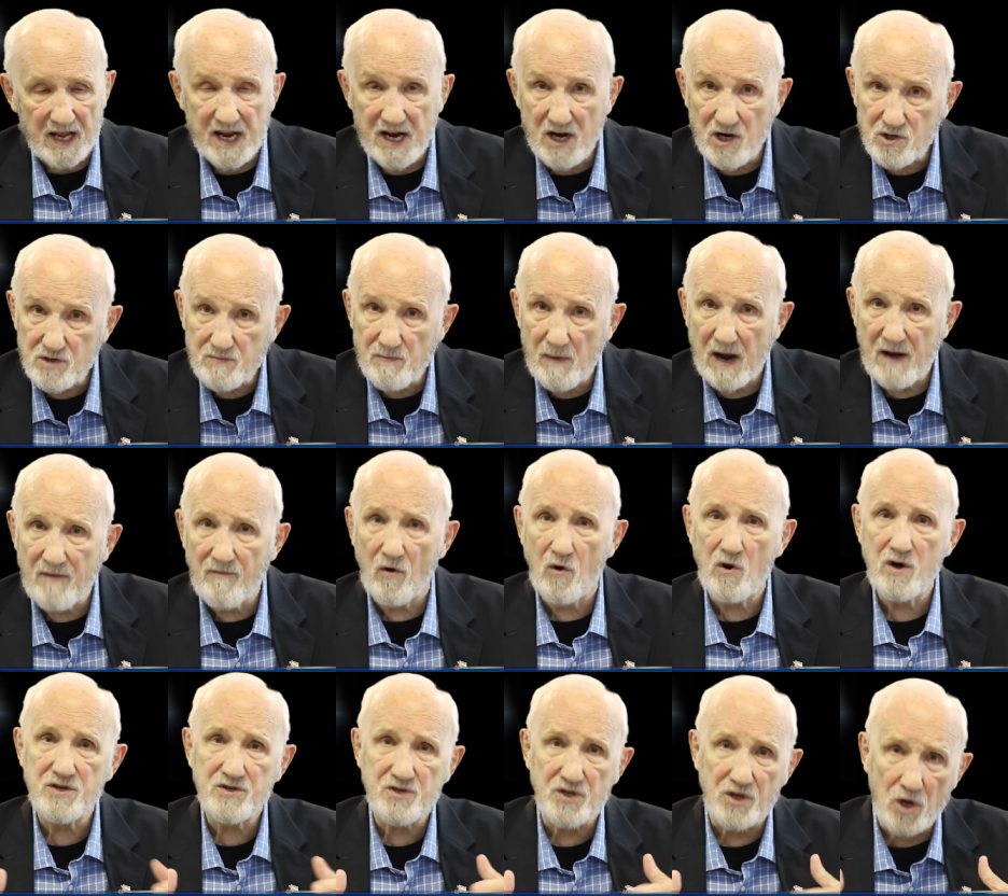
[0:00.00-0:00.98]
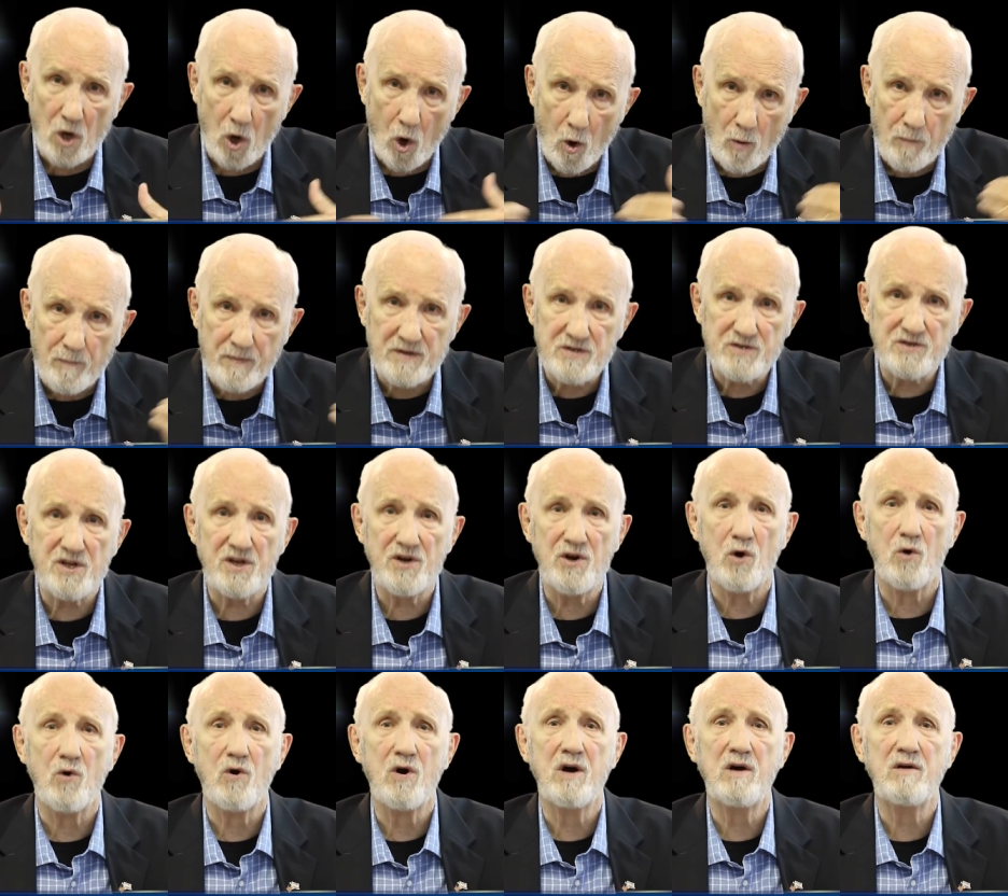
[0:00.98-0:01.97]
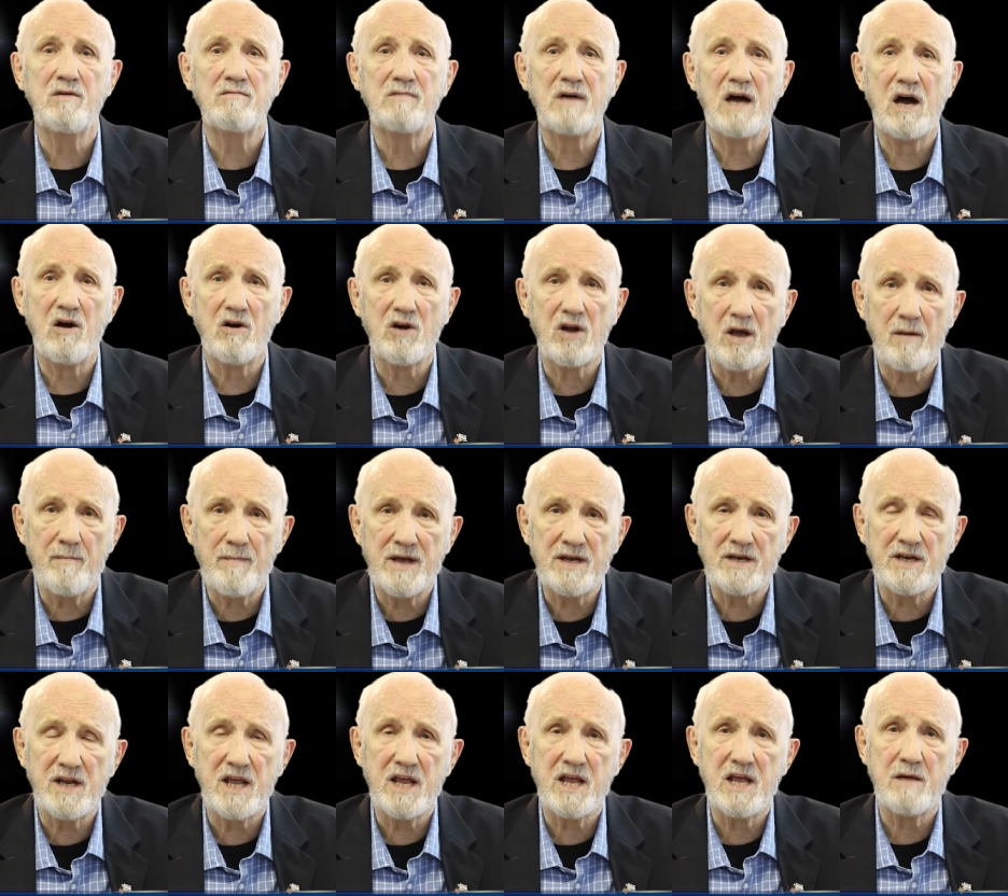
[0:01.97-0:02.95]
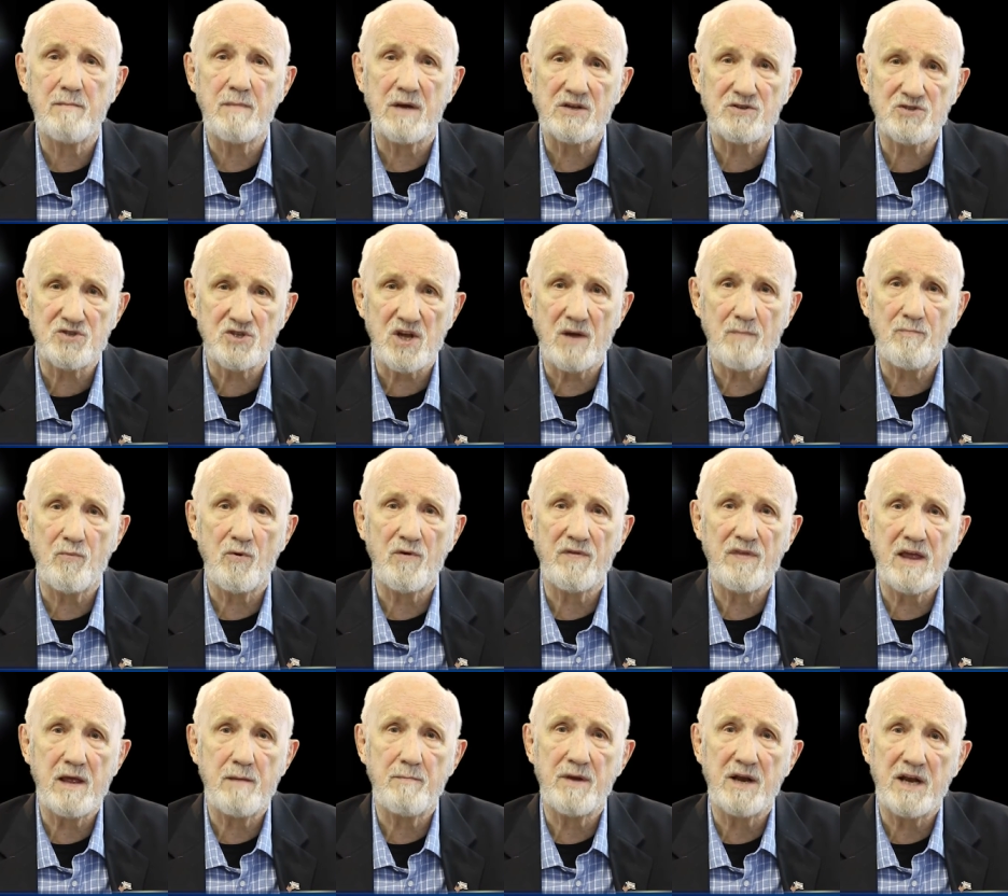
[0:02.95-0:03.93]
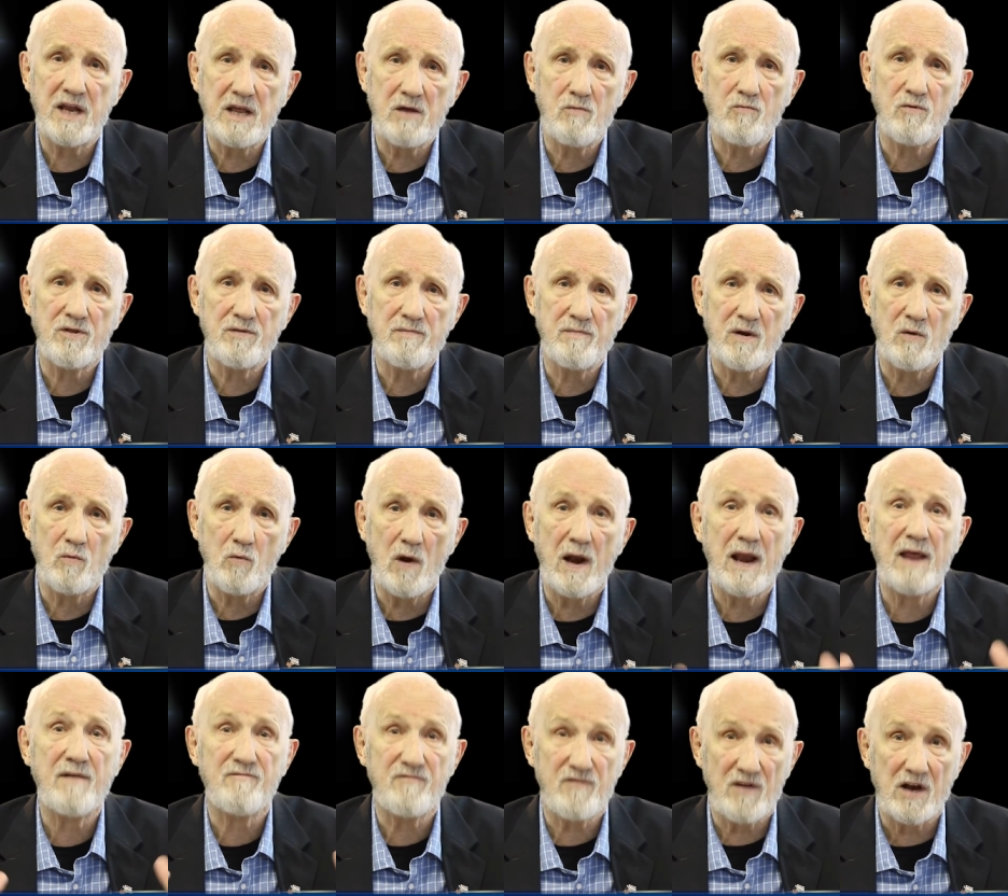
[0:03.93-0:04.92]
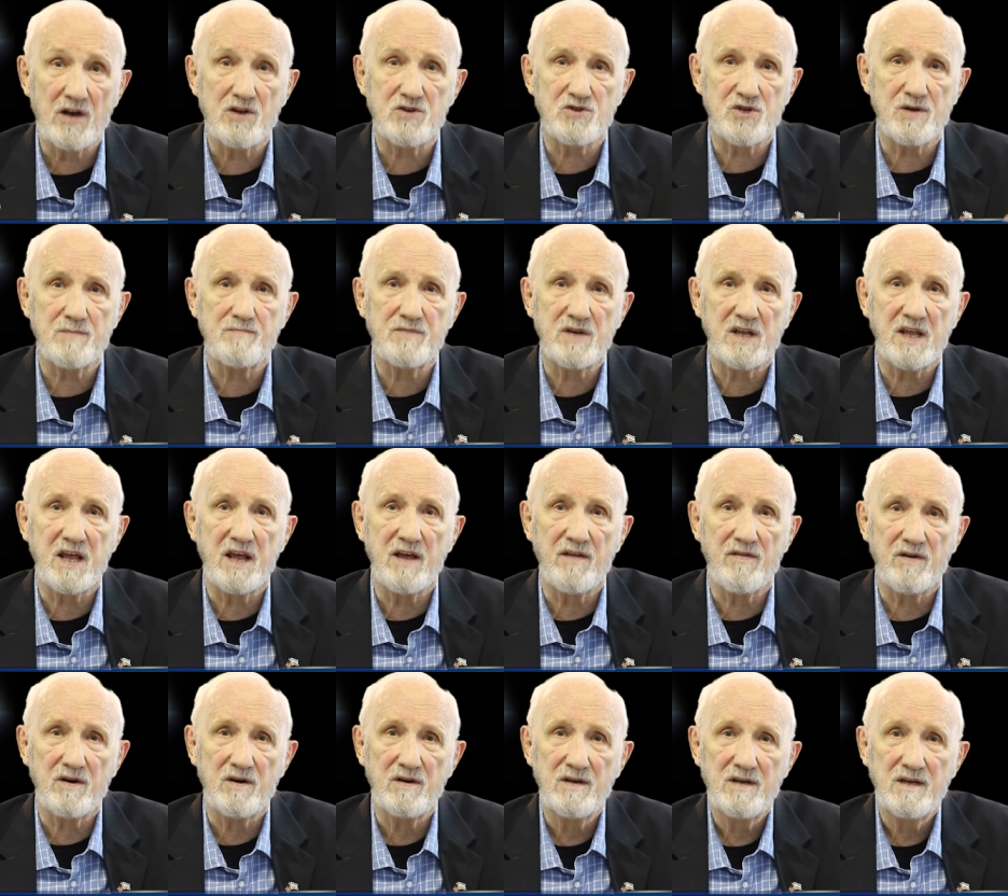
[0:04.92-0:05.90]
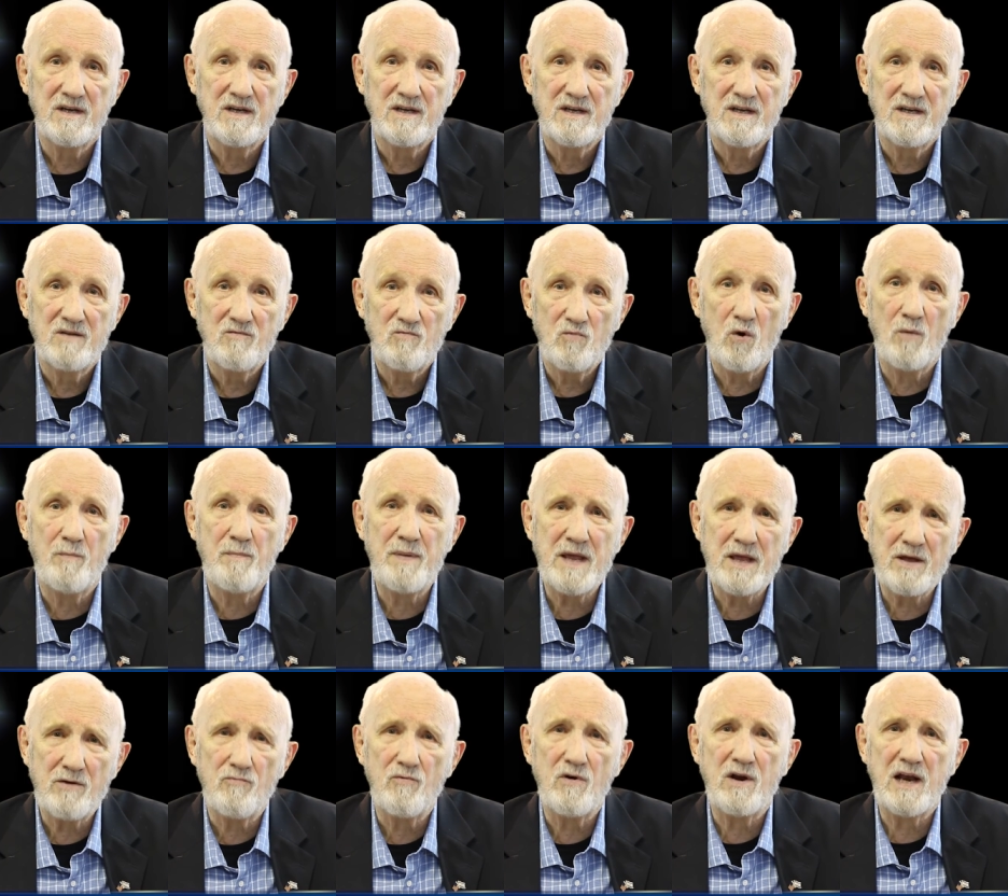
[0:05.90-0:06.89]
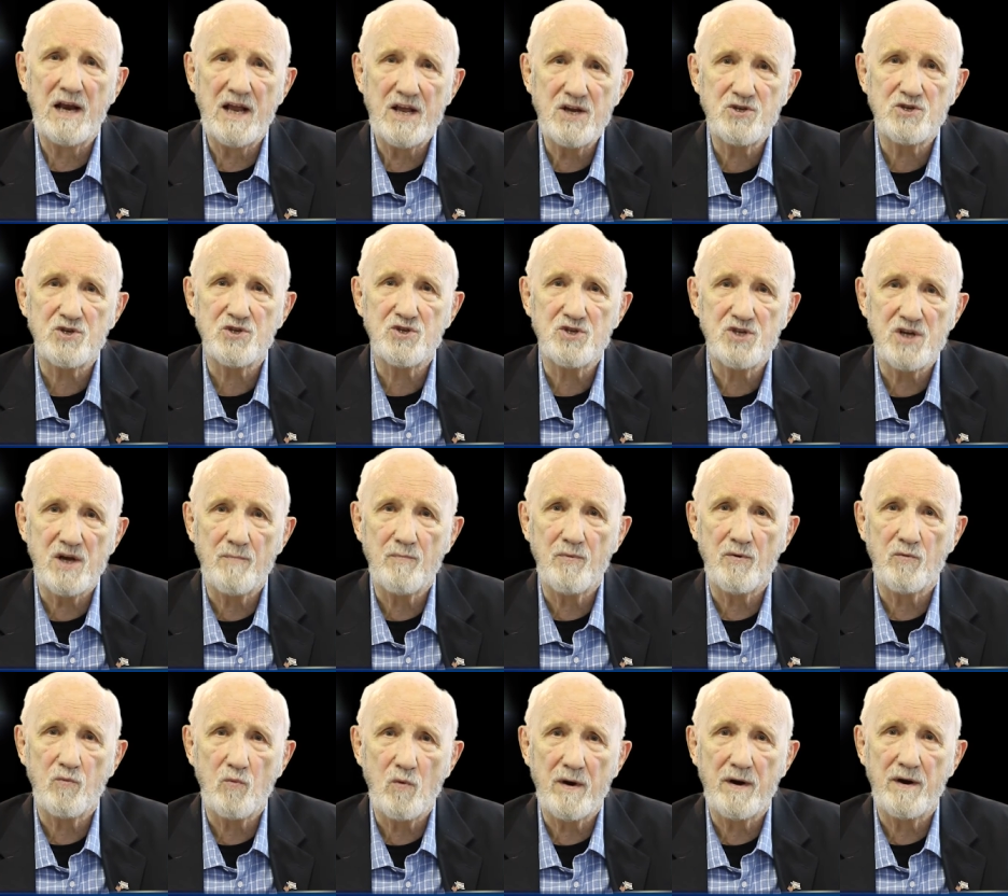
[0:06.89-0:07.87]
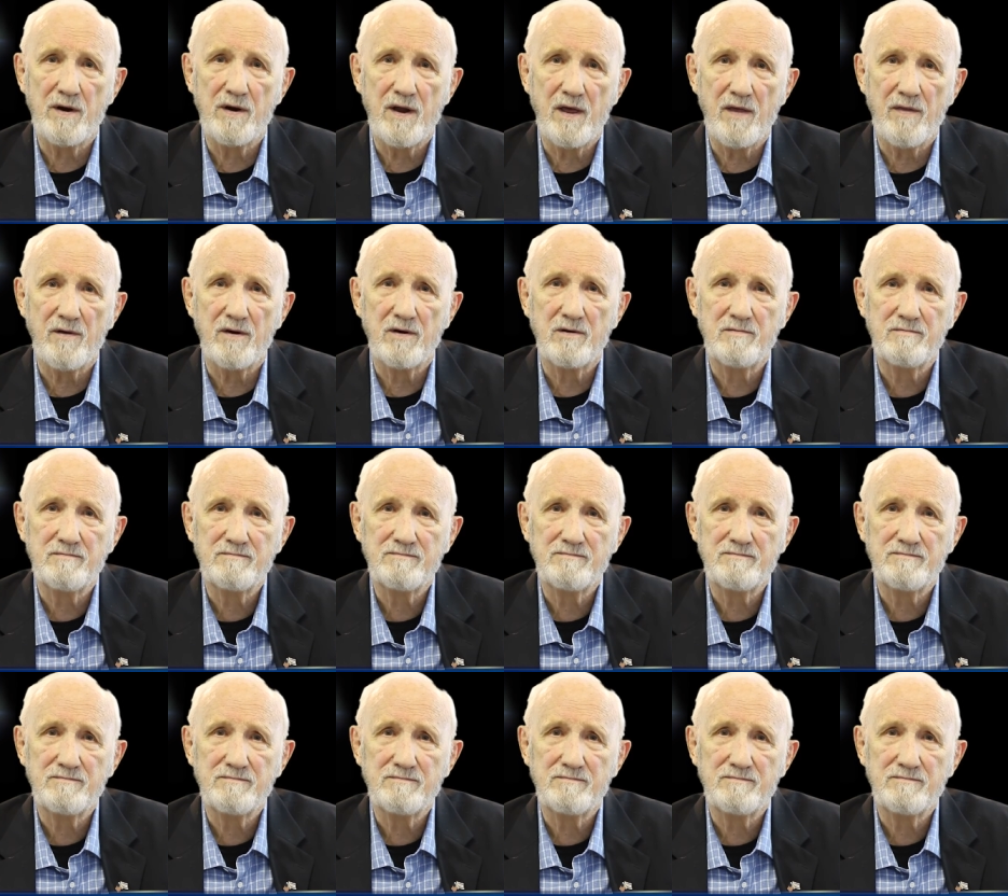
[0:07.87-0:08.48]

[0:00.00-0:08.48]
hears my voice and opens the door, I'll come into him, I'll sup with him and he with me. We'll have fellowship together. We'll be in relationship with one another.